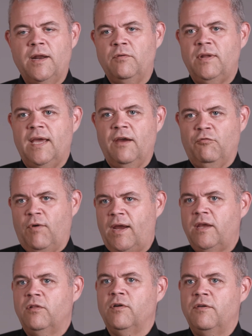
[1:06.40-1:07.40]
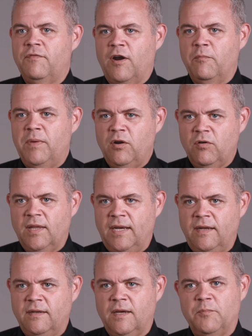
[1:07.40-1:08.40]
only have regular environmental
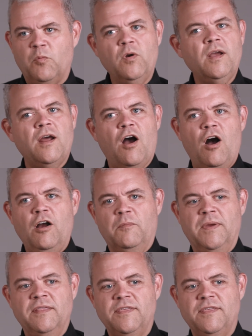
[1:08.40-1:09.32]
cleaning done, but we're going to augment